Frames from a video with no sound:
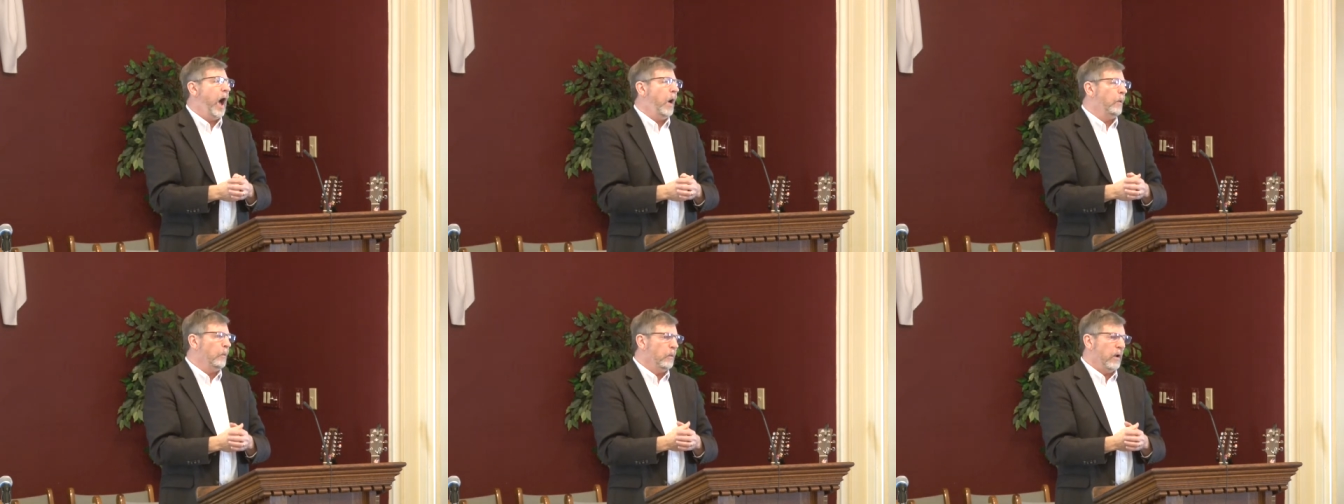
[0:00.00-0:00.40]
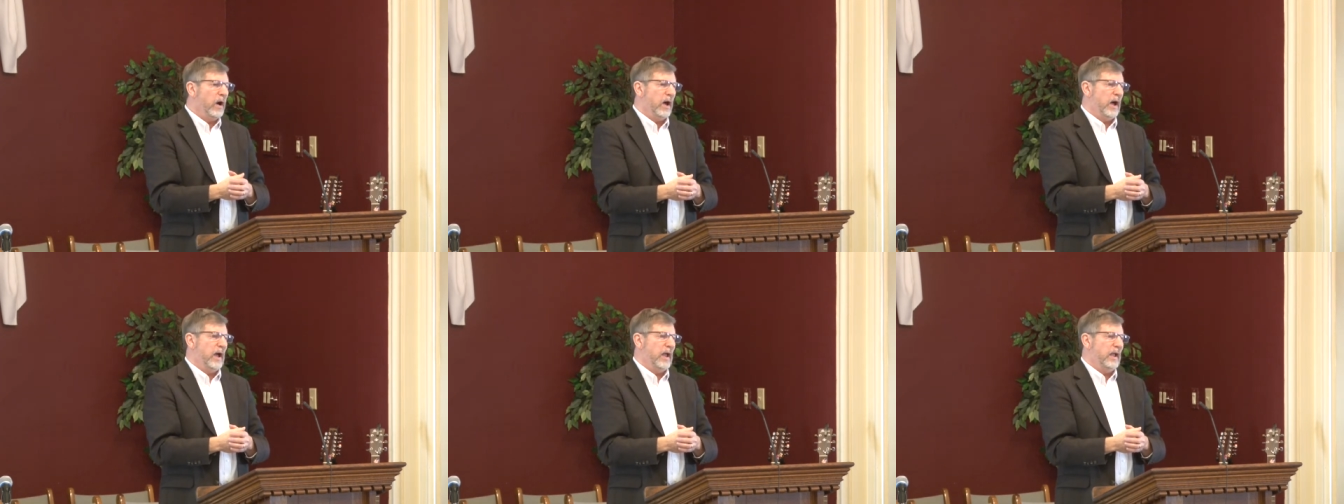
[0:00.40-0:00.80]

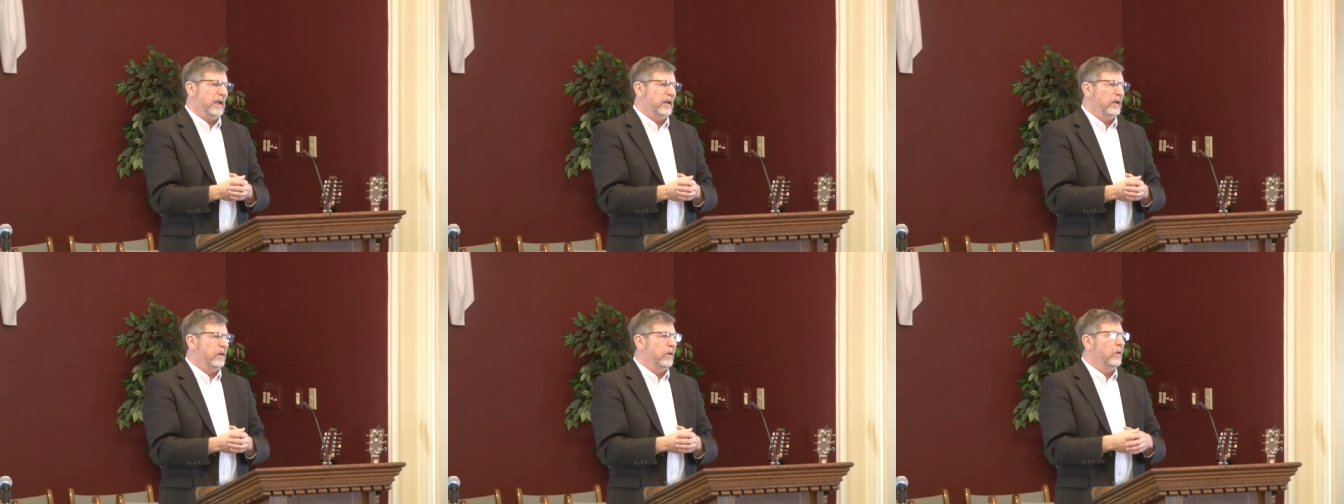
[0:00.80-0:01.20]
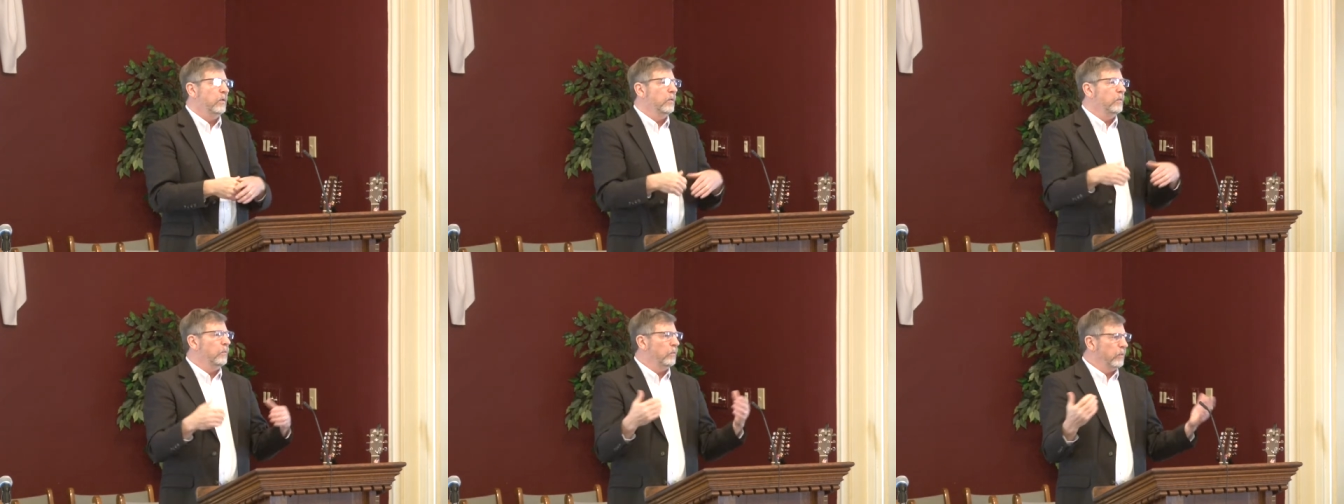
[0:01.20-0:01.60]
Why?
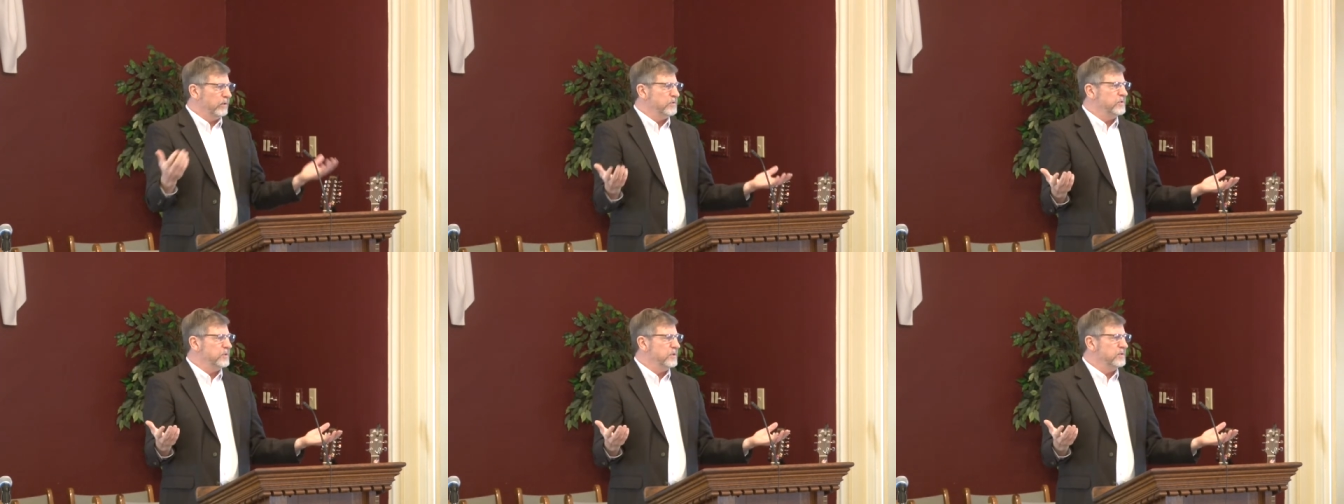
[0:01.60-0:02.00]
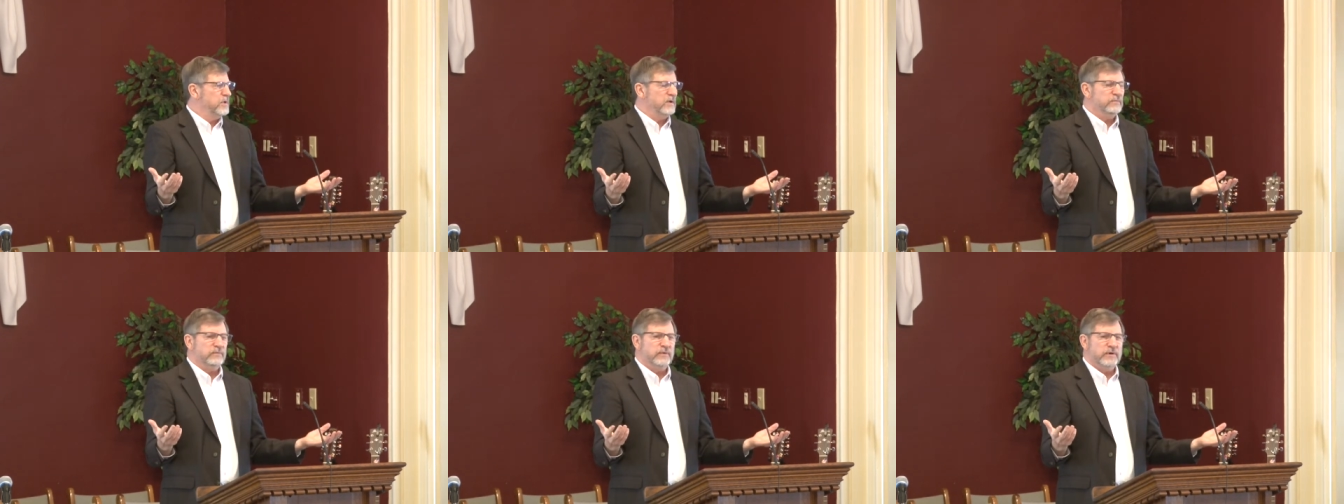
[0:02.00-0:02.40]
What's the
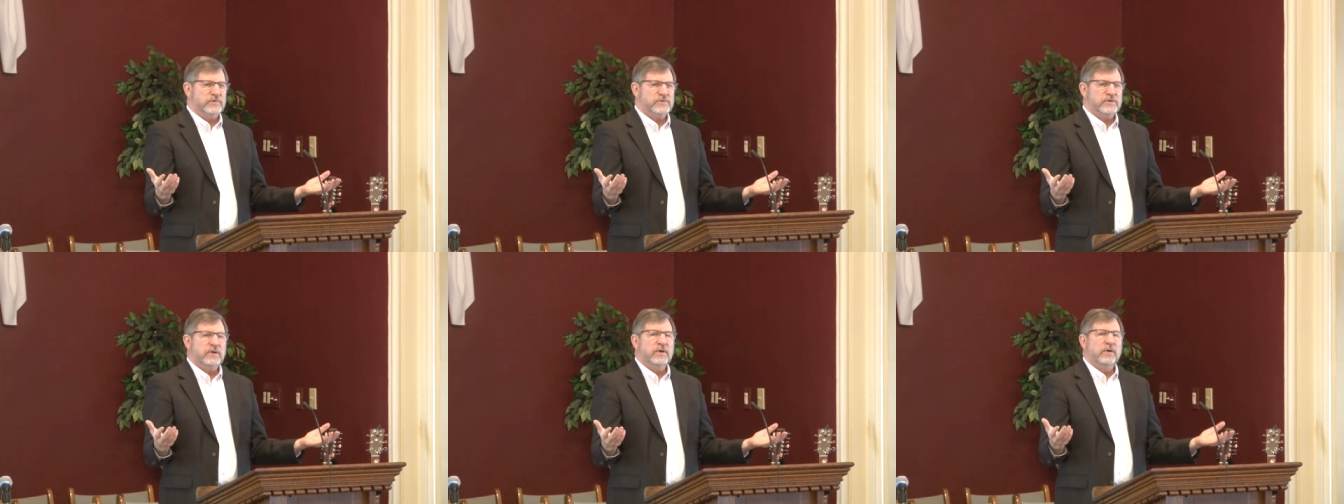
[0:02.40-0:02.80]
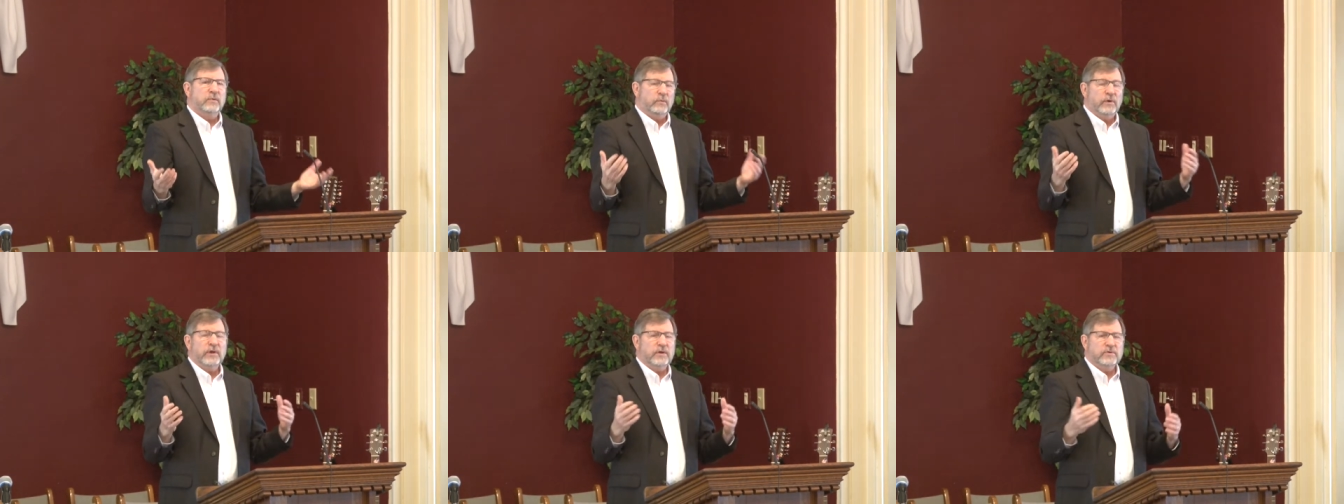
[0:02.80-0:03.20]
difference?
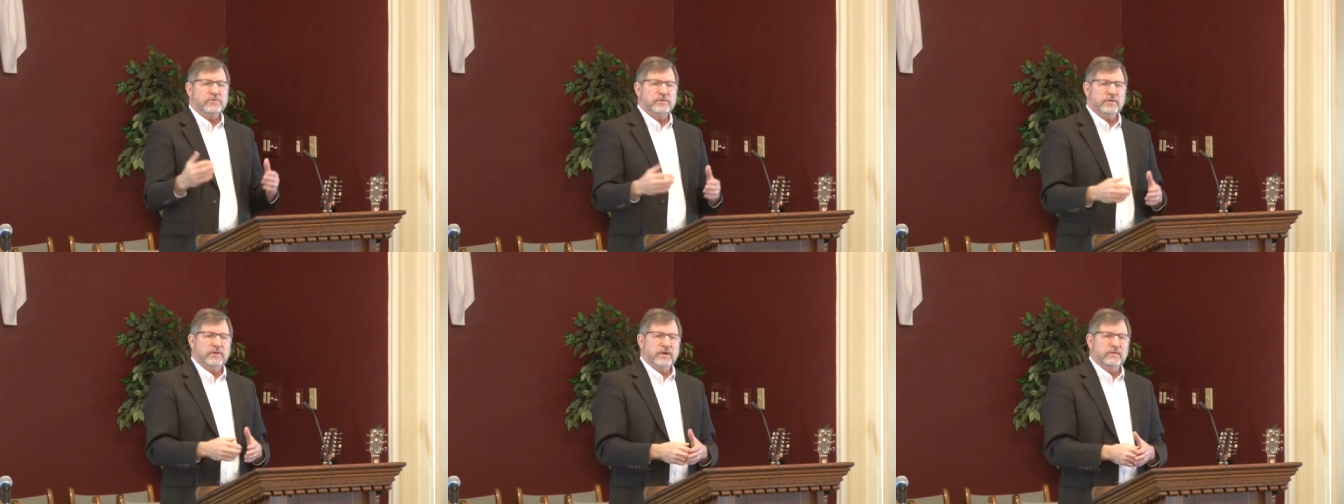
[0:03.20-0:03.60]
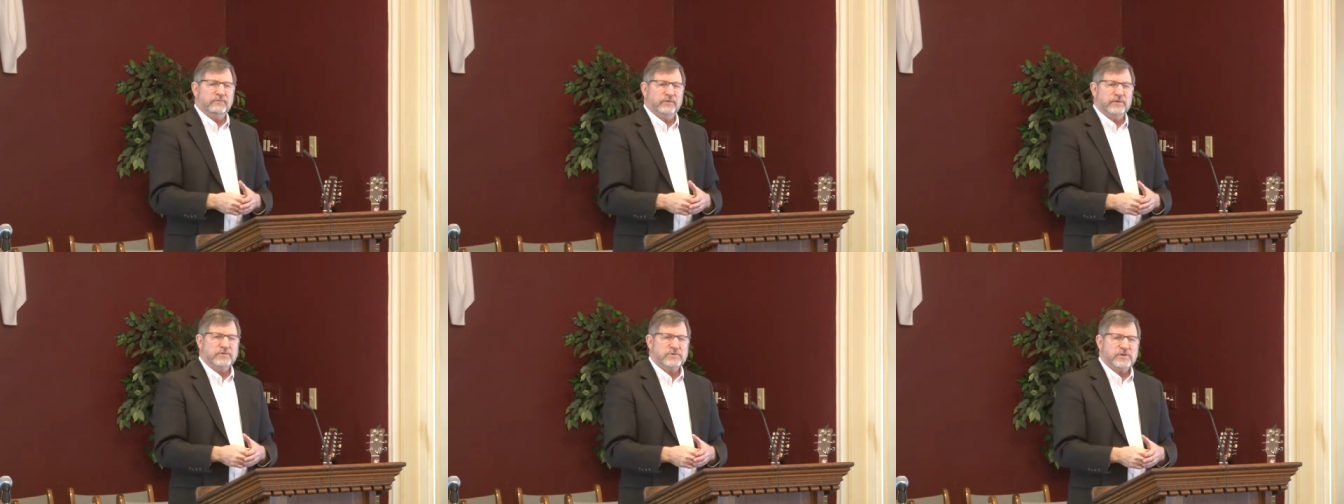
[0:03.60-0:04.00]
Well, here's the
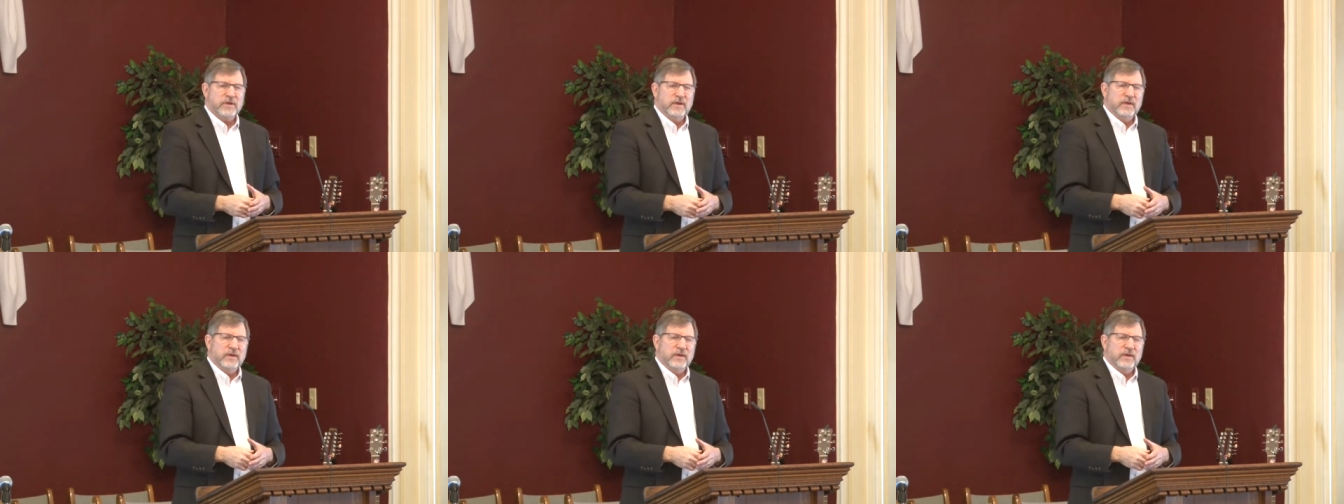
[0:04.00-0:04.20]
difference.